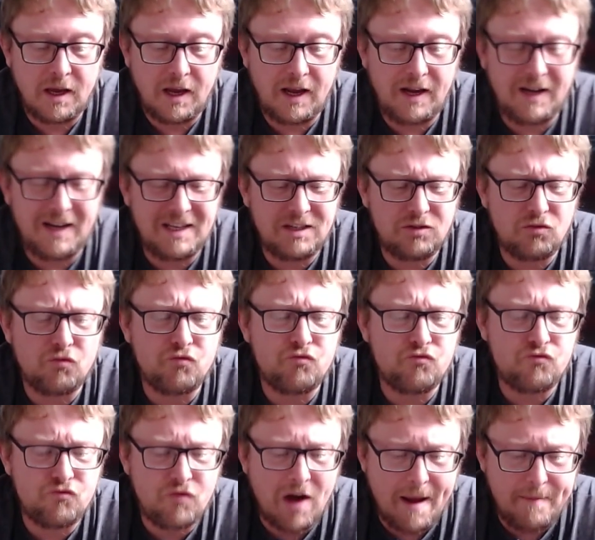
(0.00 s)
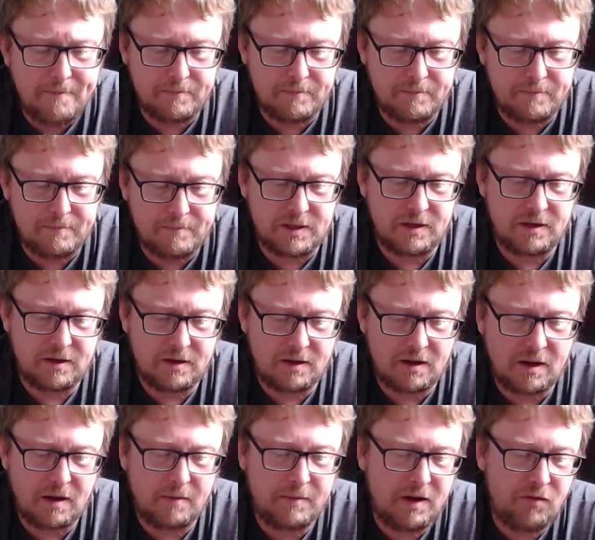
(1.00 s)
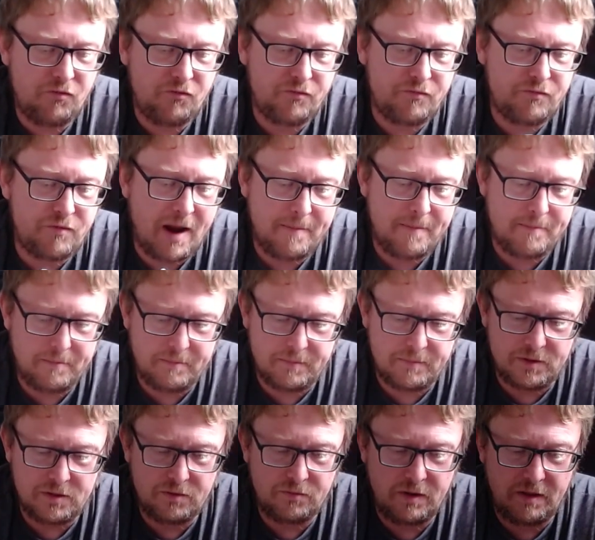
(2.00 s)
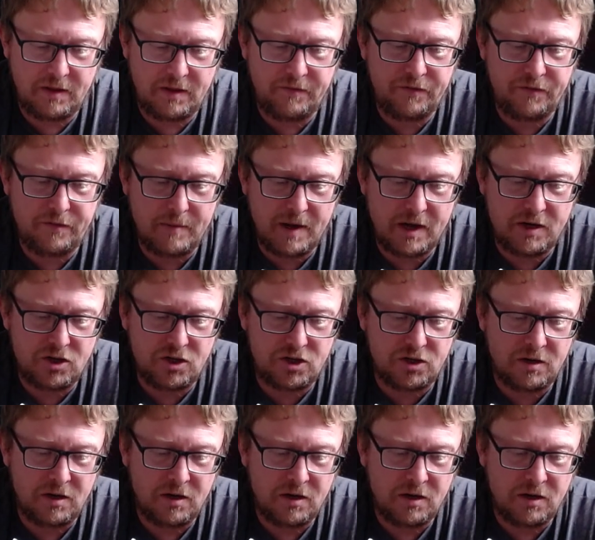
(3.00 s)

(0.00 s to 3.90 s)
It is rammed, I mean rammed with information.